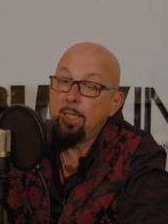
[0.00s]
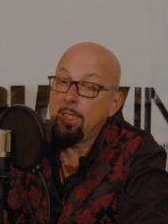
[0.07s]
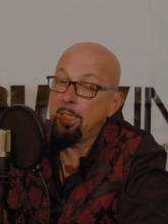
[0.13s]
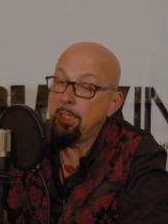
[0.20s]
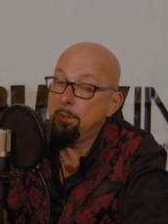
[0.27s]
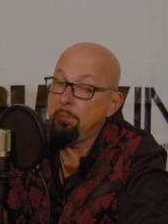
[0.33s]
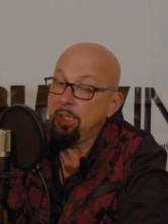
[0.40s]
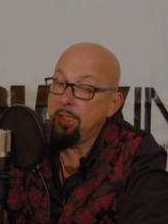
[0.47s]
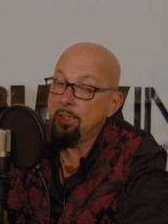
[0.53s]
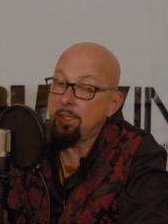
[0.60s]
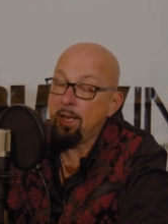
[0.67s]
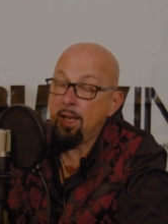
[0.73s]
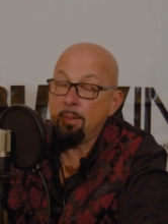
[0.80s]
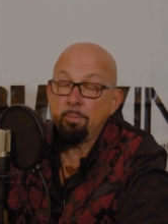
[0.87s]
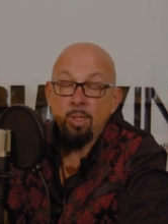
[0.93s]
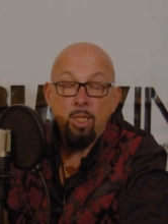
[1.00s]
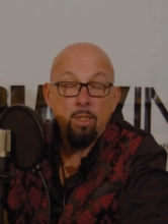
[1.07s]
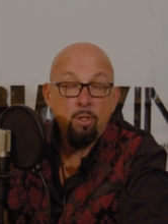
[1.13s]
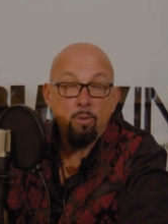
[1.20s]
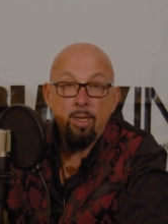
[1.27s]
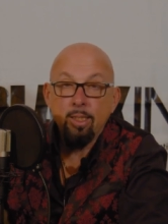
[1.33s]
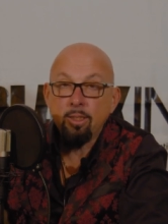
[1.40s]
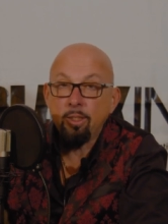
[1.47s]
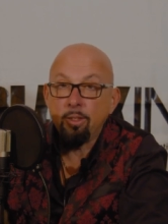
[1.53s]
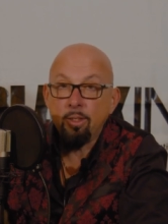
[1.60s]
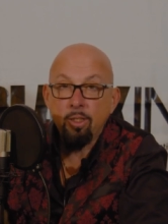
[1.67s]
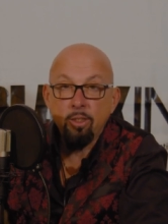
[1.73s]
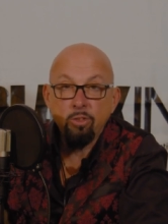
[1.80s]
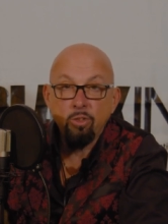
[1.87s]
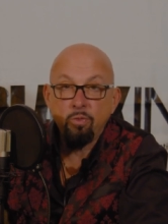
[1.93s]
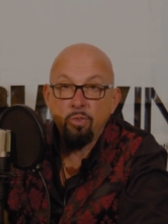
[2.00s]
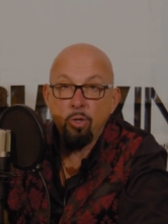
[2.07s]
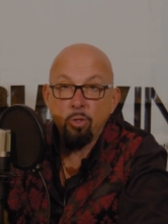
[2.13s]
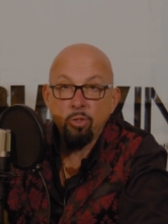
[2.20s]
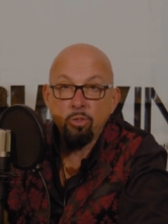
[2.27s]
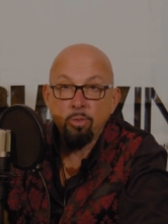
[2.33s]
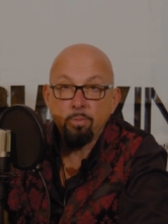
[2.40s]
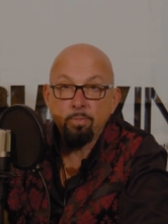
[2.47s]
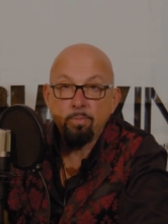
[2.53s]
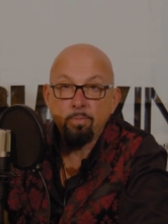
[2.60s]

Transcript: In the meantime, go out there and hustle, folks.